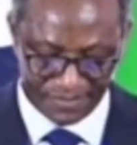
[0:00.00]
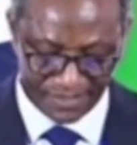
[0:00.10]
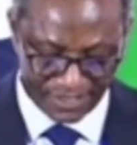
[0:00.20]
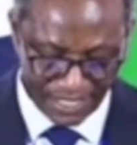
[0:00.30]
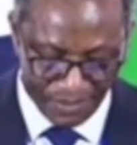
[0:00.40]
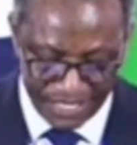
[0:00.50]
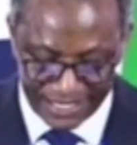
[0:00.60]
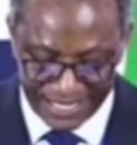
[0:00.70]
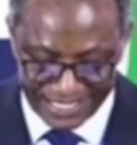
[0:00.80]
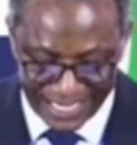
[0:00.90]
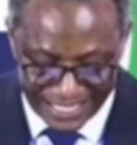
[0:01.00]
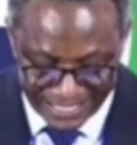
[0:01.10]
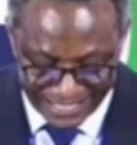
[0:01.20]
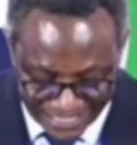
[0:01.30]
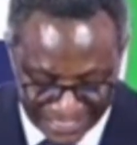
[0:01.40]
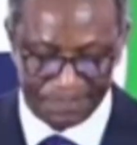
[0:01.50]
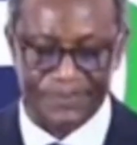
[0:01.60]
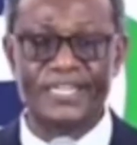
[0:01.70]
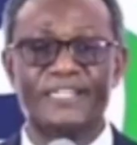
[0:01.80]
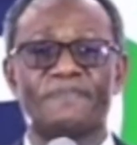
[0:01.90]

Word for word: Somebody say church discipline.